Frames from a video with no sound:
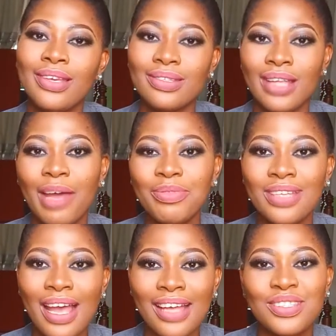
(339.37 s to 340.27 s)

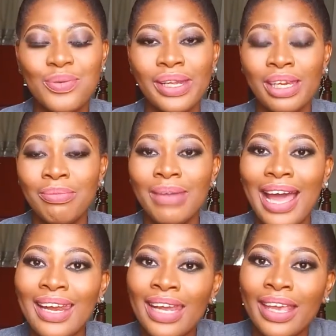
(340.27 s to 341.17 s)
Snapchat with Ademma
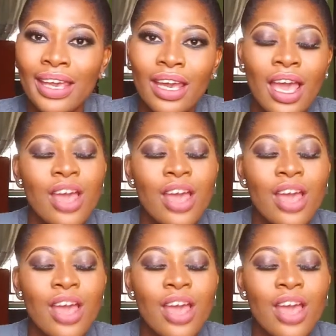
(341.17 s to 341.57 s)
Aneke.